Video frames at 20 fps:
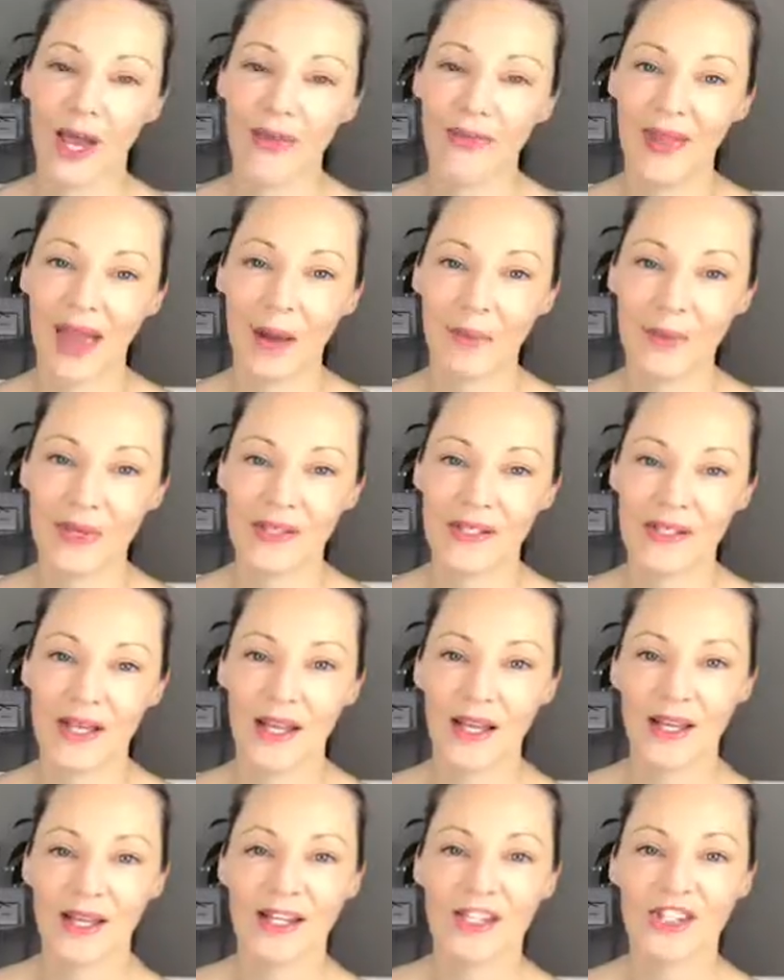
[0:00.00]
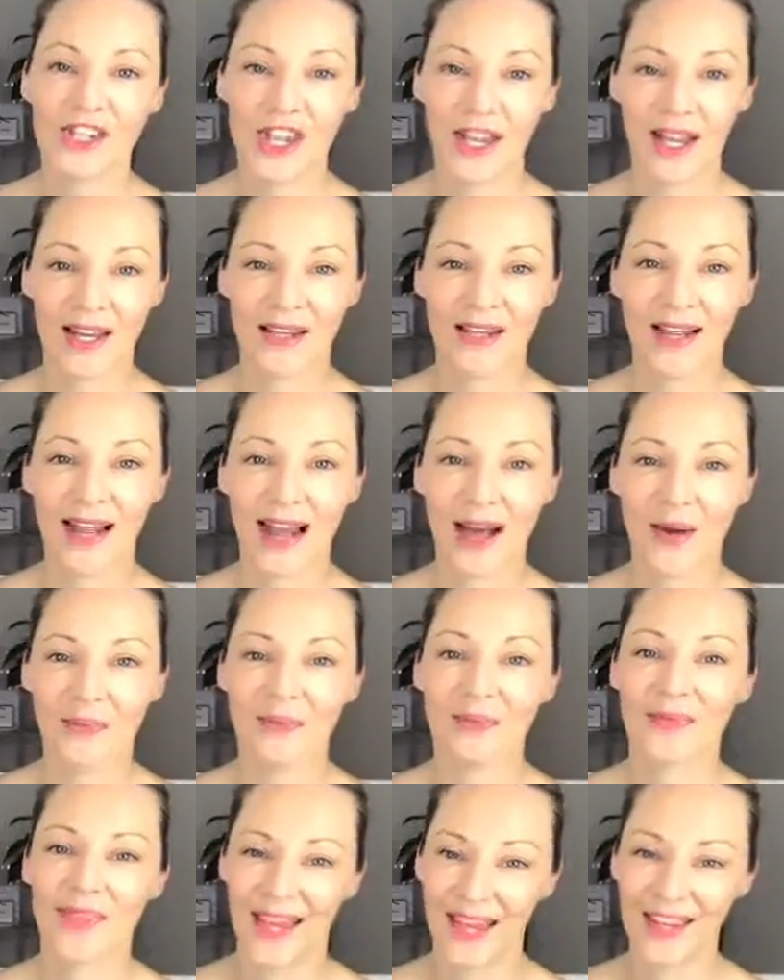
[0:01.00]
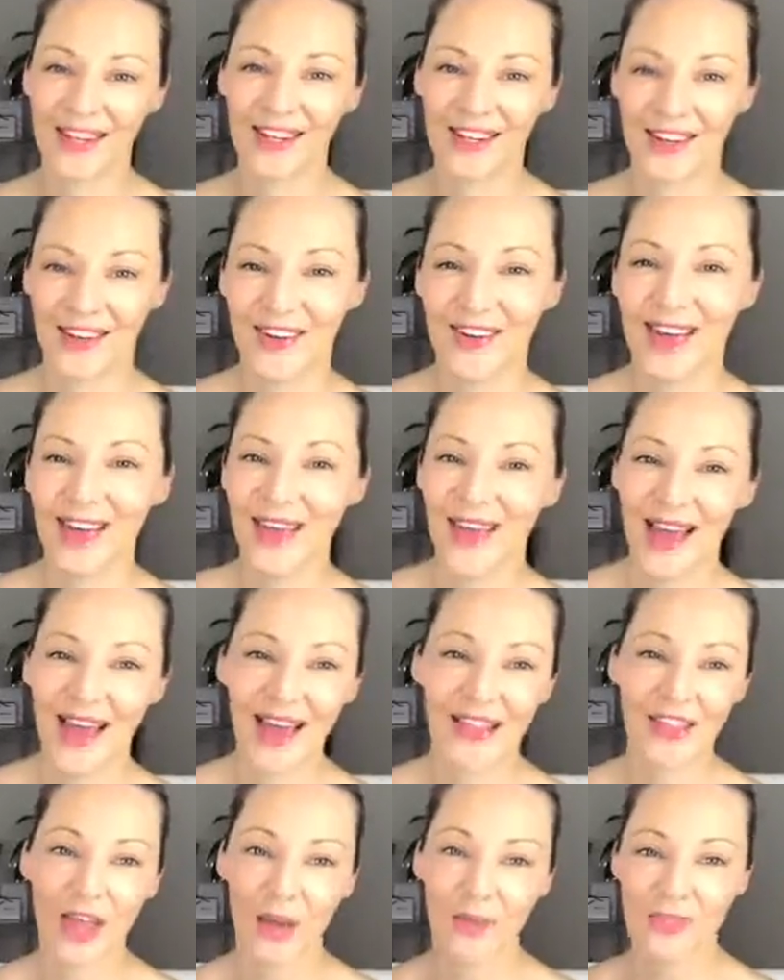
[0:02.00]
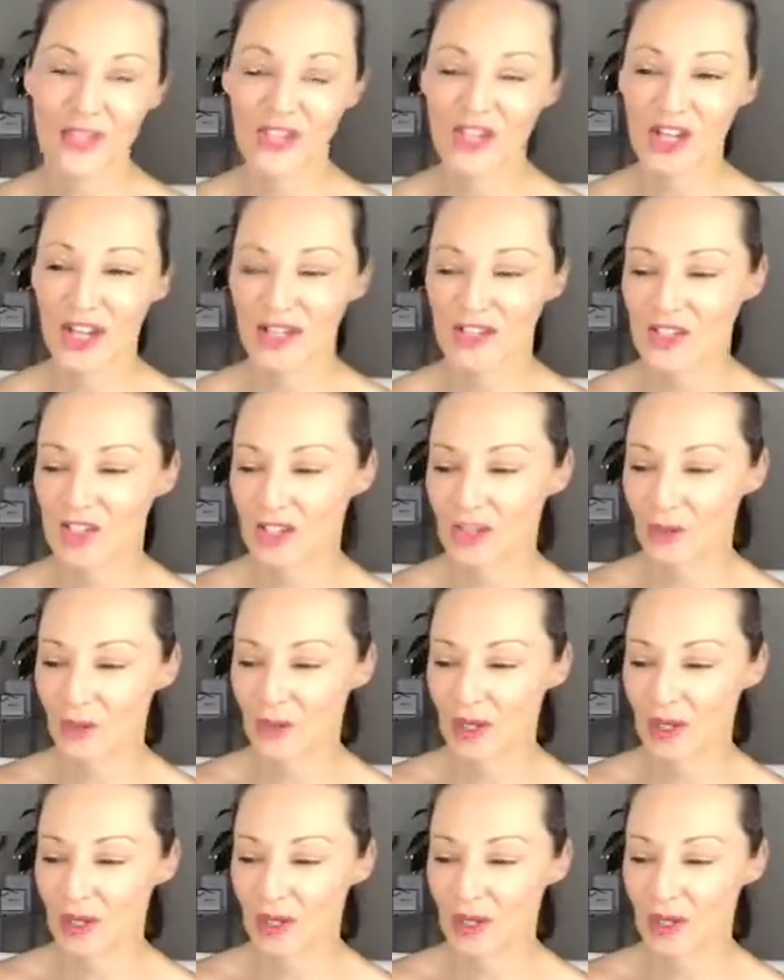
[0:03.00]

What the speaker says: And that was Jen, thank you. And that was Jen just